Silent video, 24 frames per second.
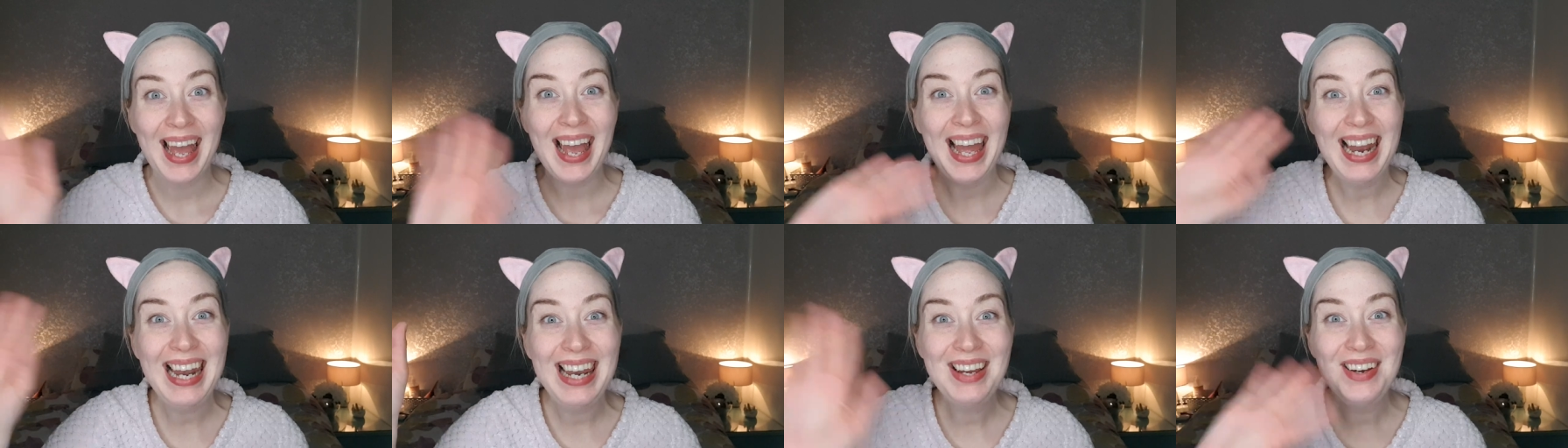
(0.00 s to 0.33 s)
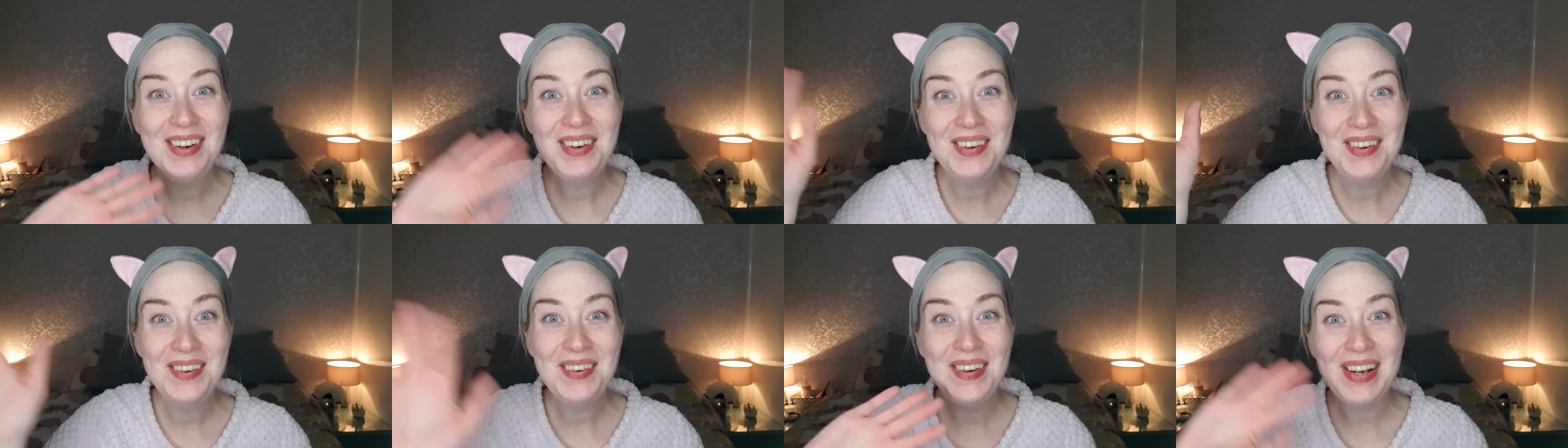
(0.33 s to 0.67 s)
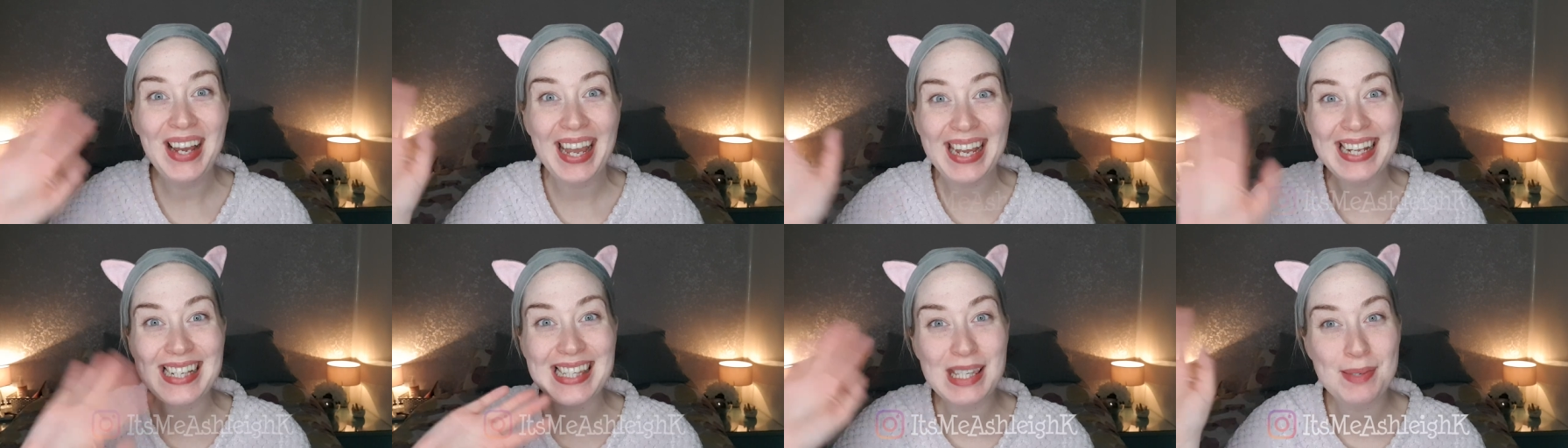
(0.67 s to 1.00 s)
Hello,
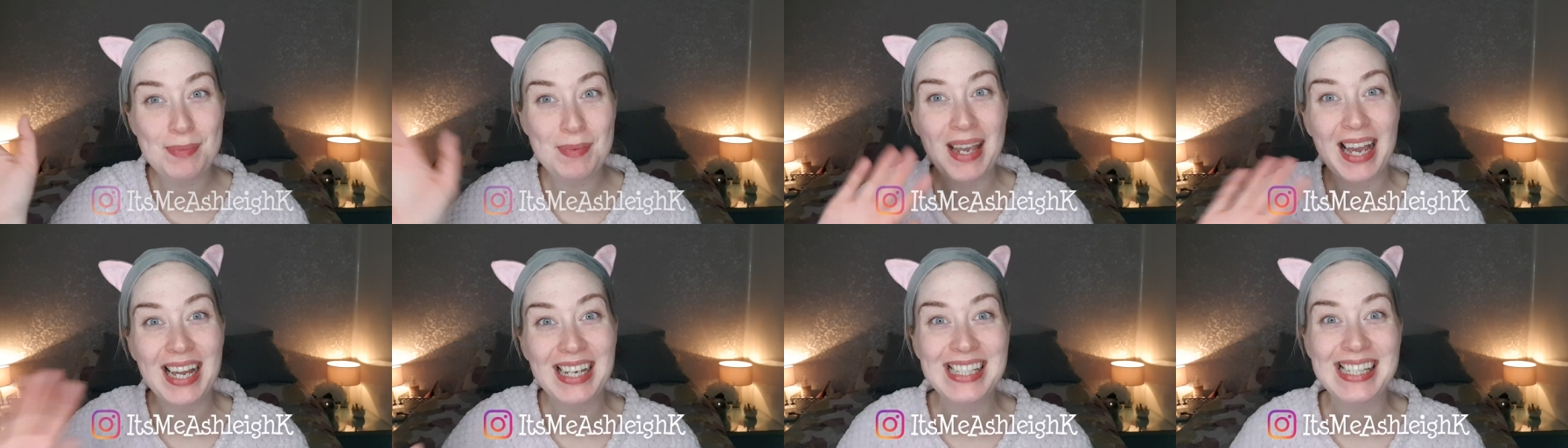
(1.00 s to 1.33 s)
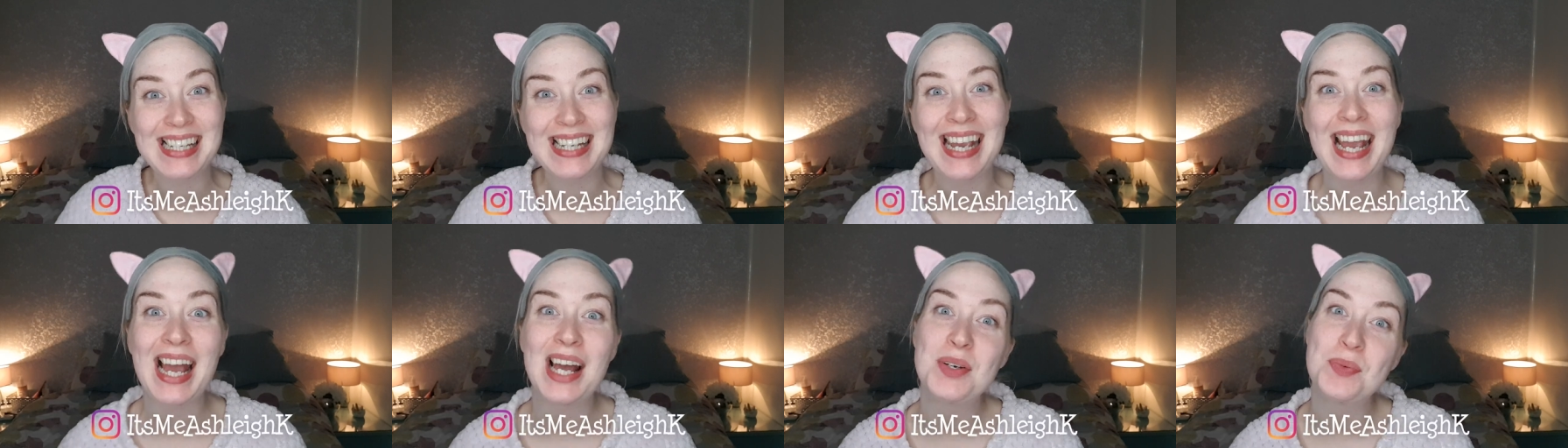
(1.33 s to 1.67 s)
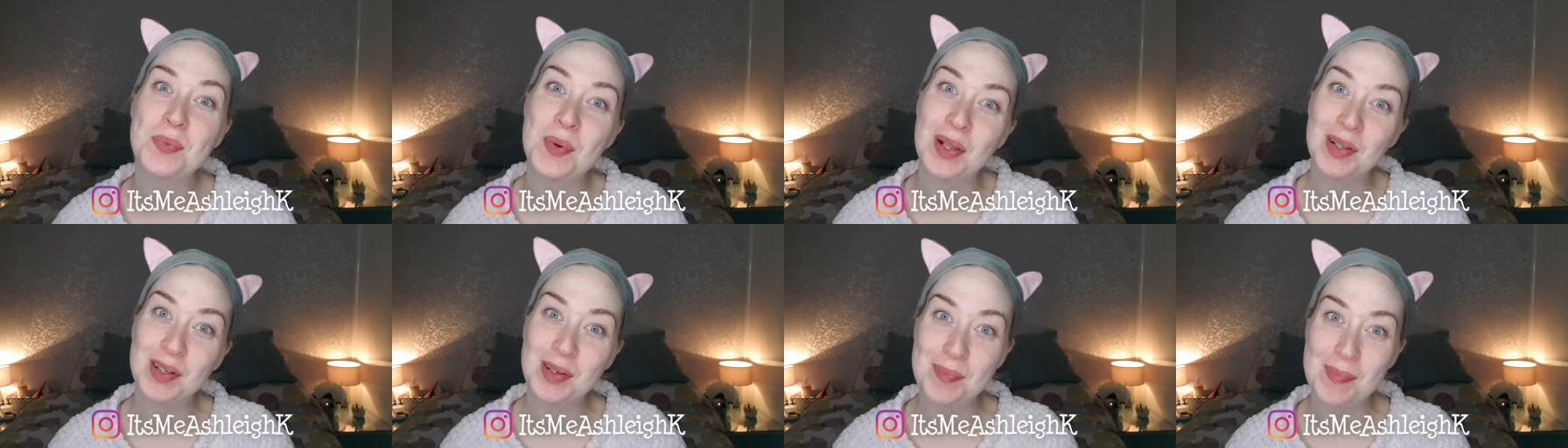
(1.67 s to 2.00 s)
it's me Ashleigh and
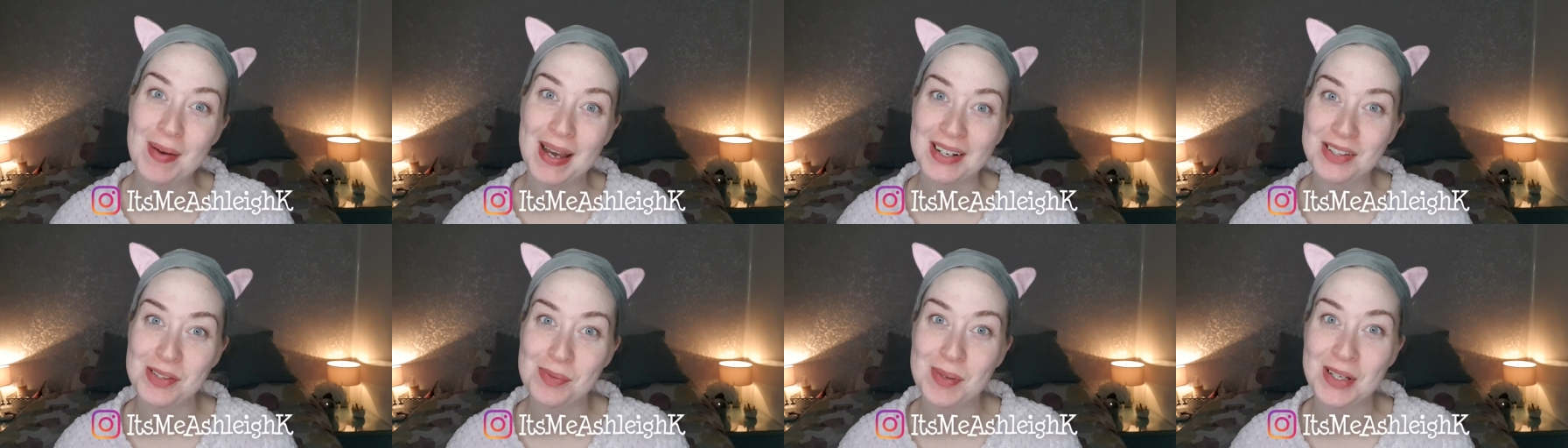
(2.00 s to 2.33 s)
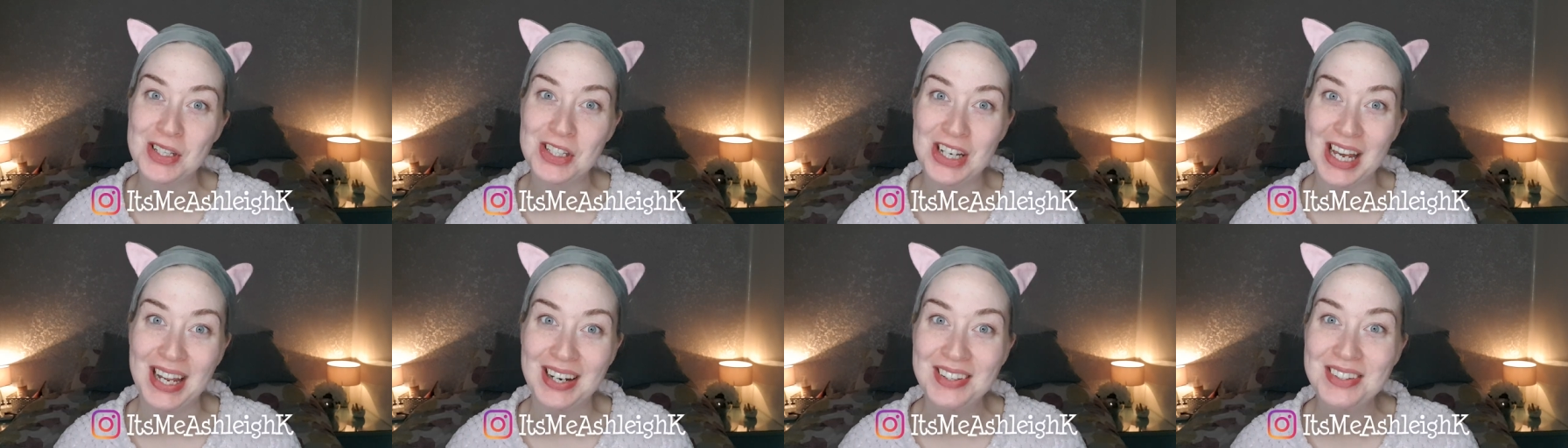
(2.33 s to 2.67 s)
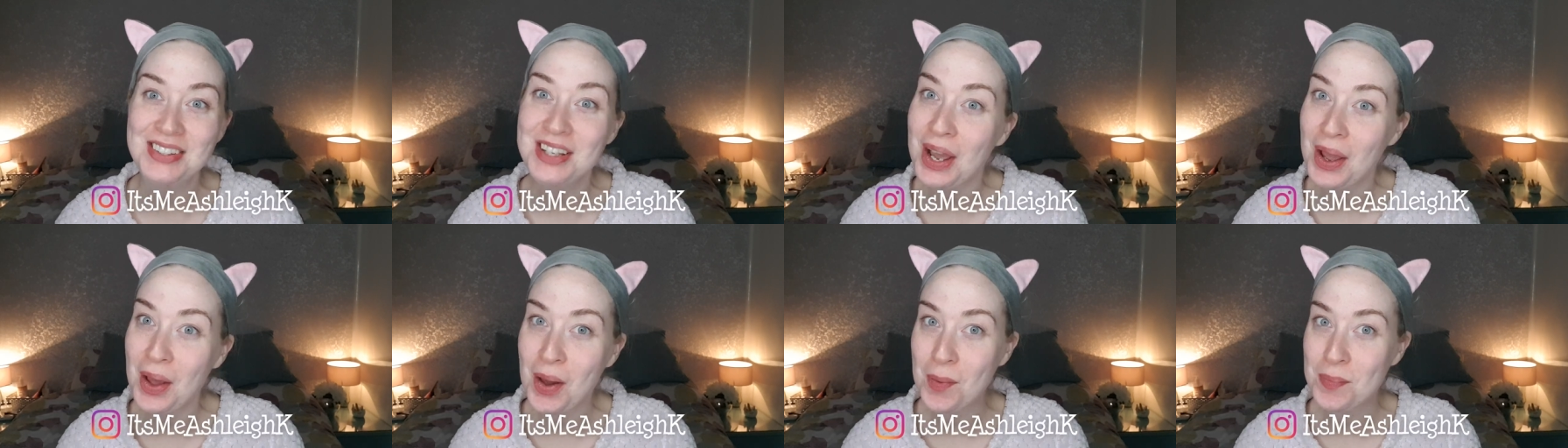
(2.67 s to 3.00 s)
welcome back to my channel.
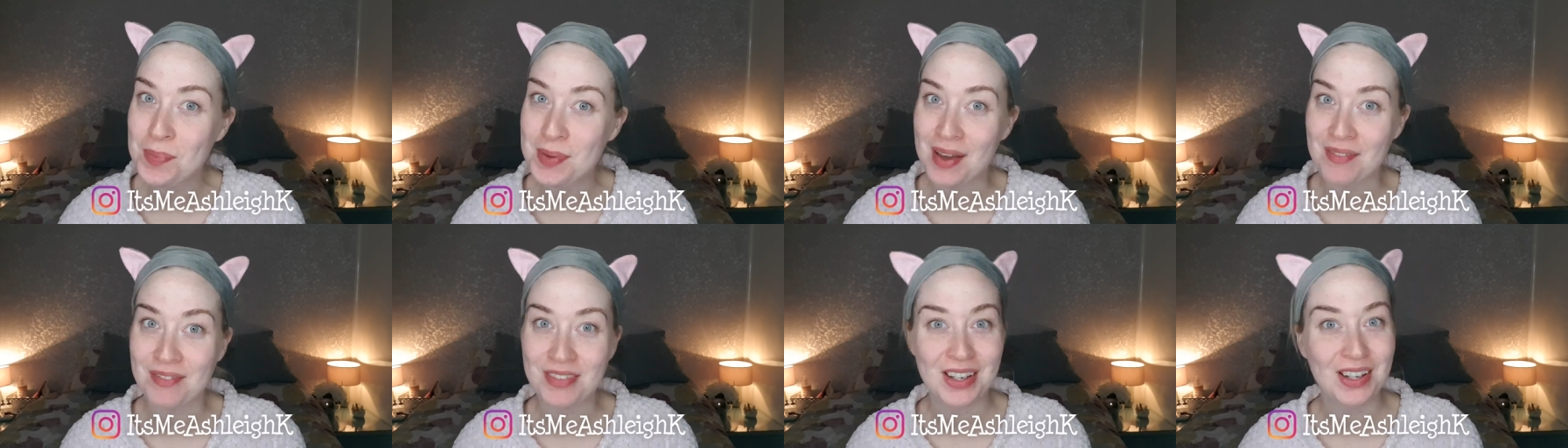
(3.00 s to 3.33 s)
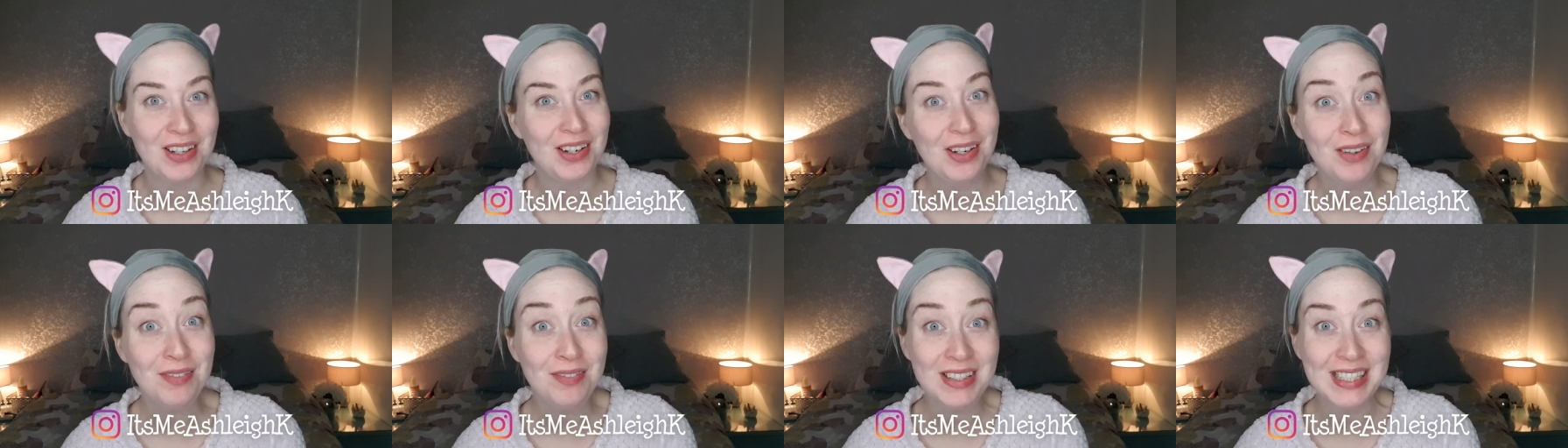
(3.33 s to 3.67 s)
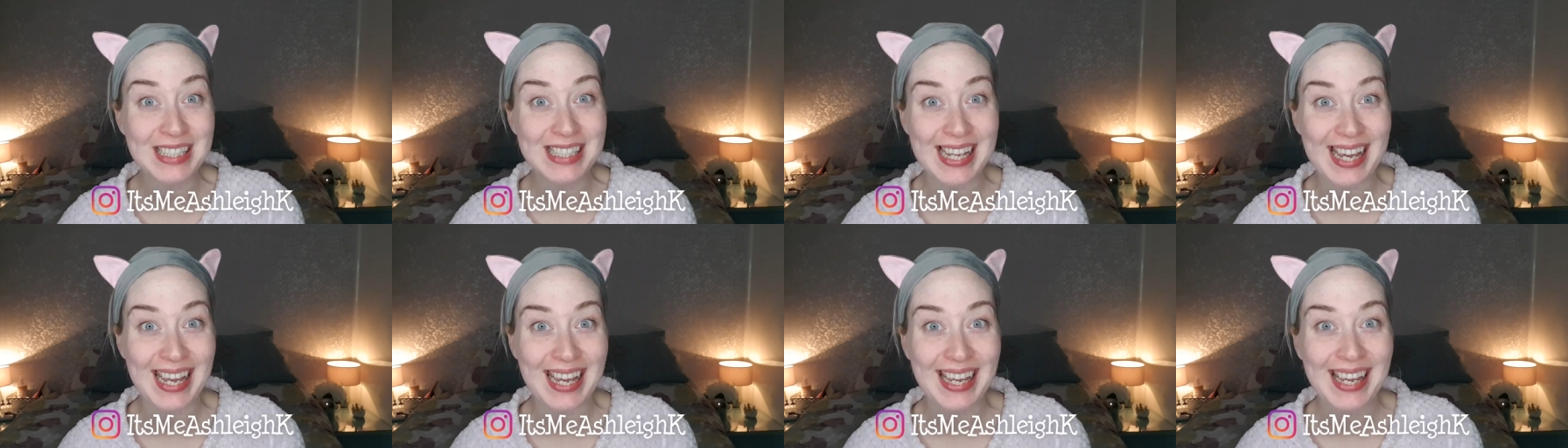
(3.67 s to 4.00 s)
I hope you're having a lovely
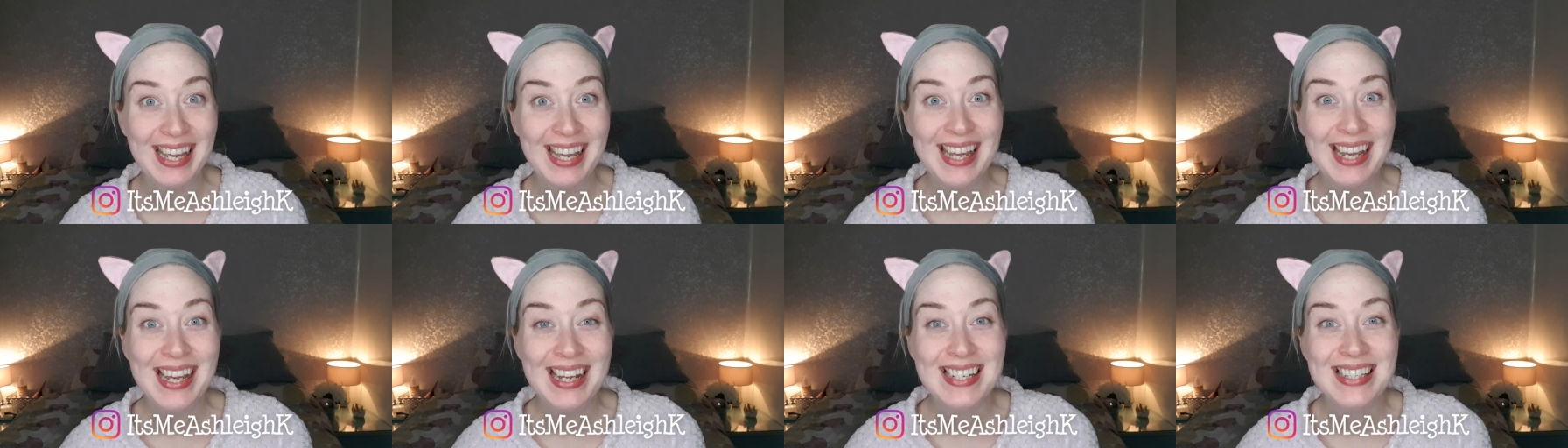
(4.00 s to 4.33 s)
day.